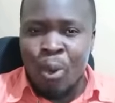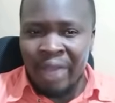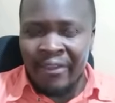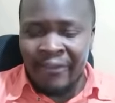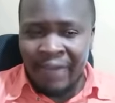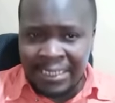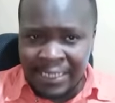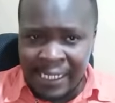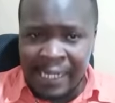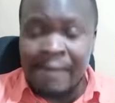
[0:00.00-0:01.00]
Whether
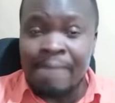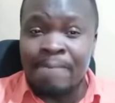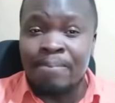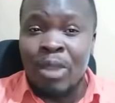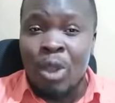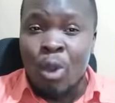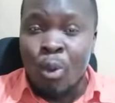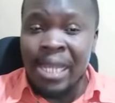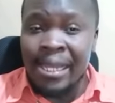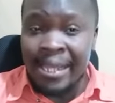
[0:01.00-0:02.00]
that deal
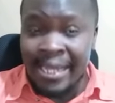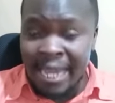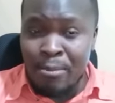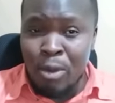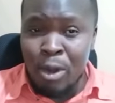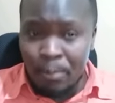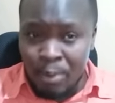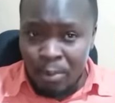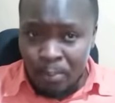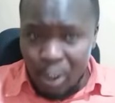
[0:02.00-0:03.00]
will
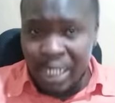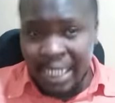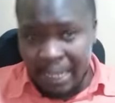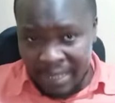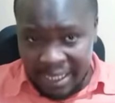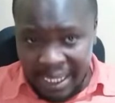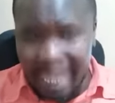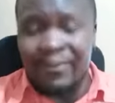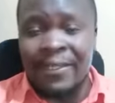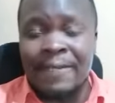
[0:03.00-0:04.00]
enable Polycarp
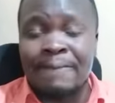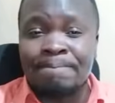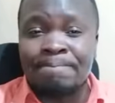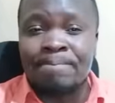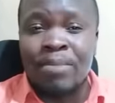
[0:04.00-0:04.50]
Igathe